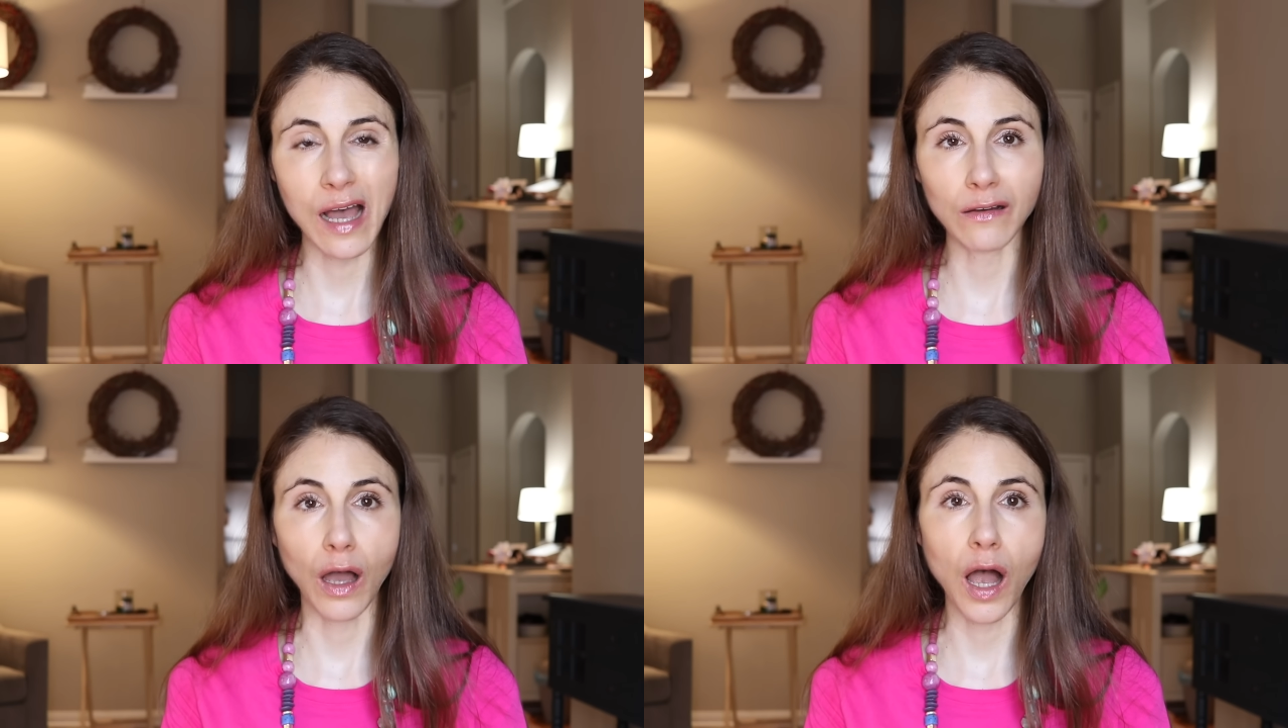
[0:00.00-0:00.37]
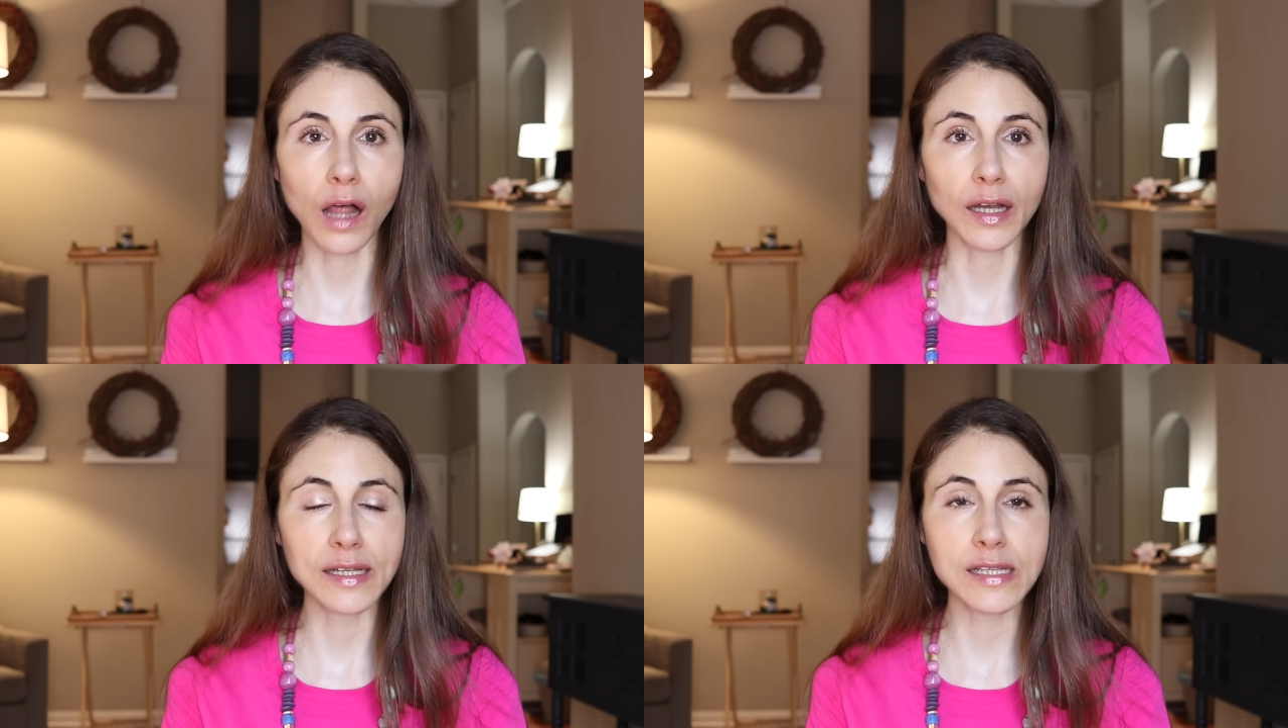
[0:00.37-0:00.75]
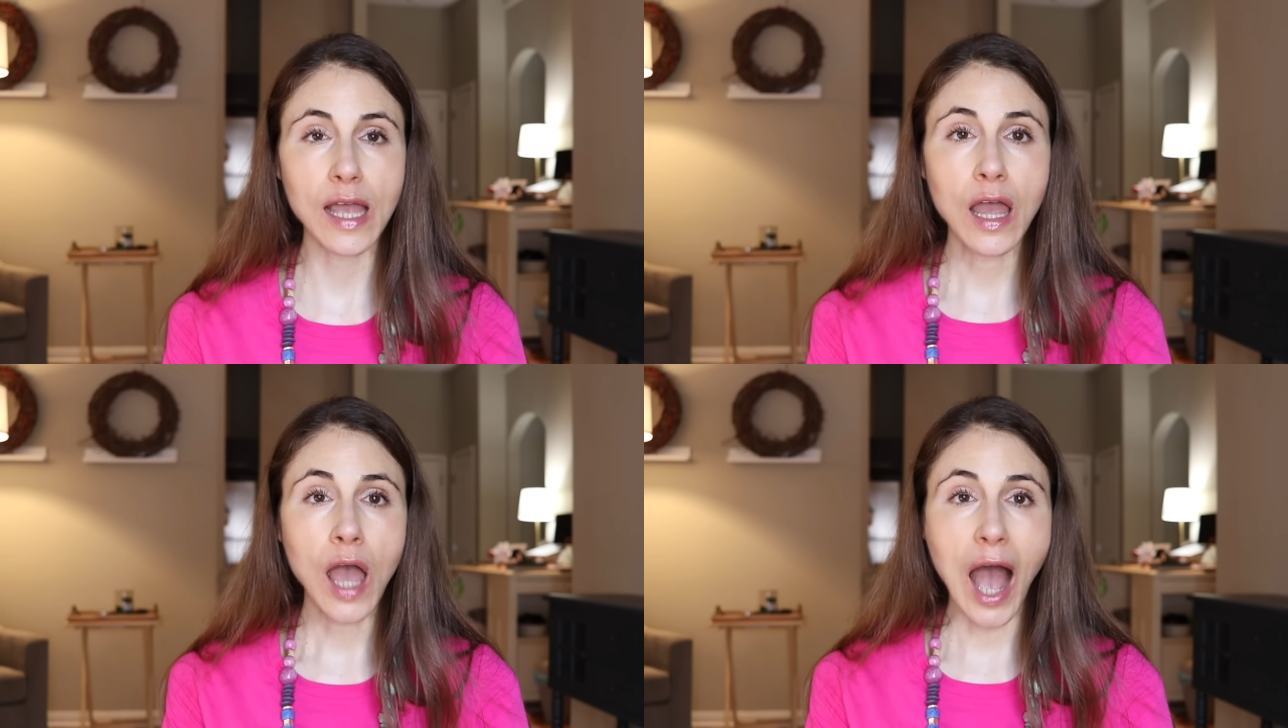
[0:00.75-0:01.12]
alcoholics,
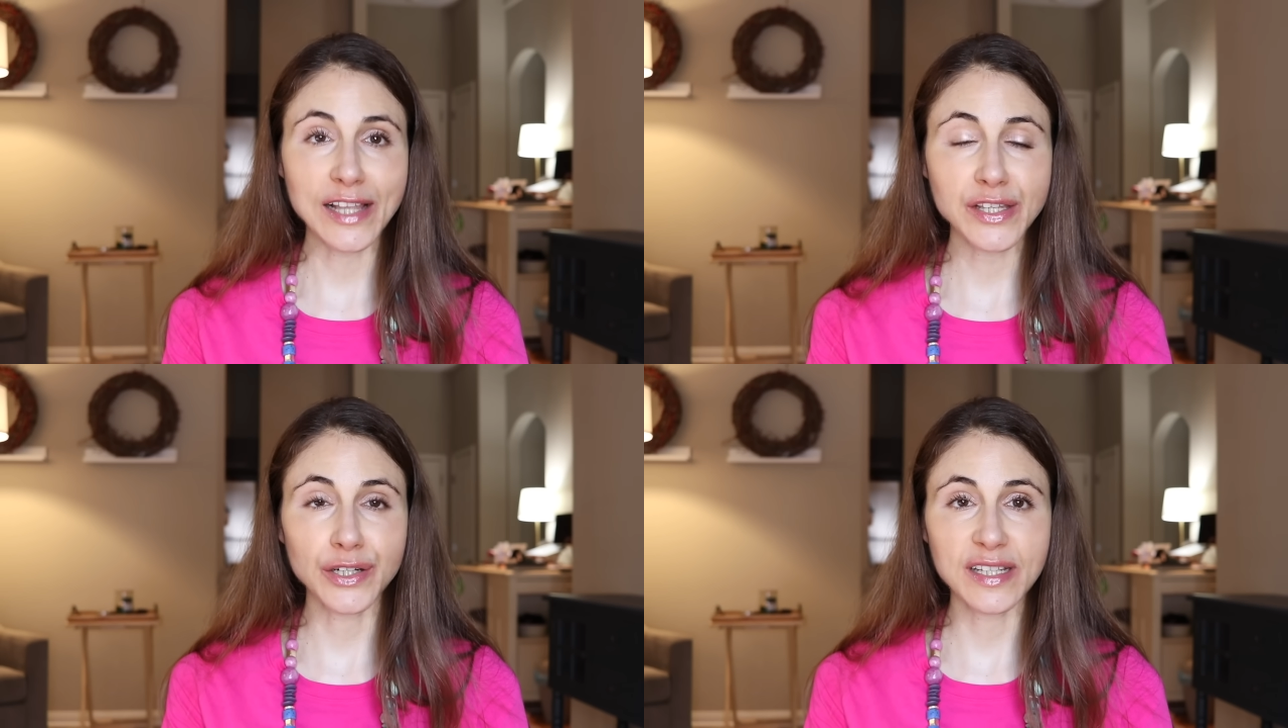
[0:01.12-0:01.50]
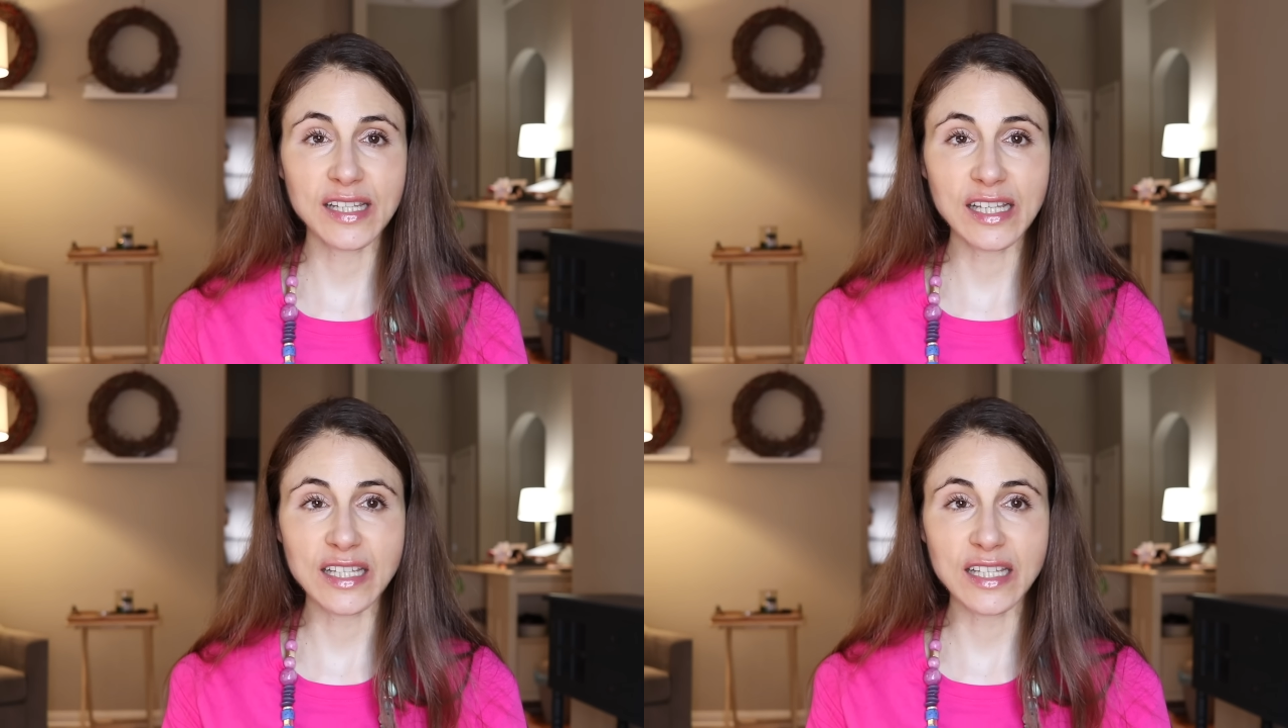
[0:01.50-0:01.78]
as their disease